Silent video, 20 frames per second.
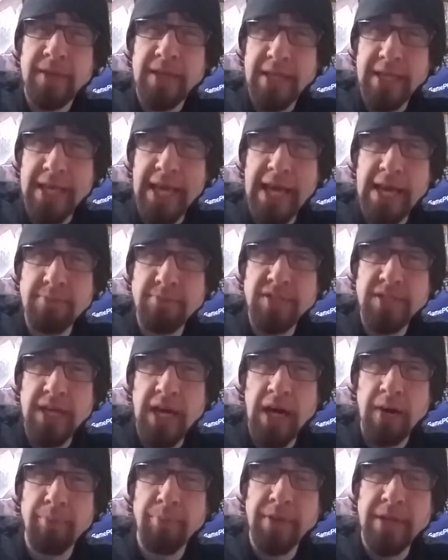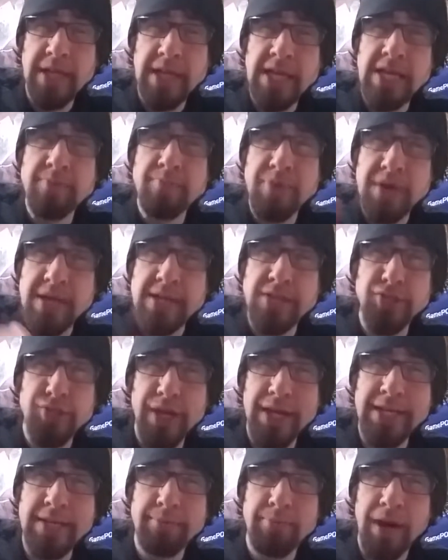GameStop, and EB
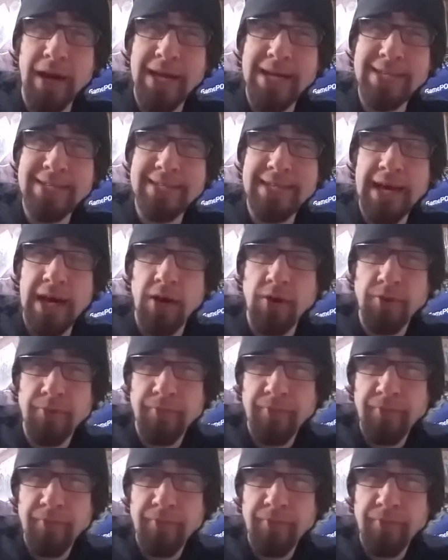tried to buy us out.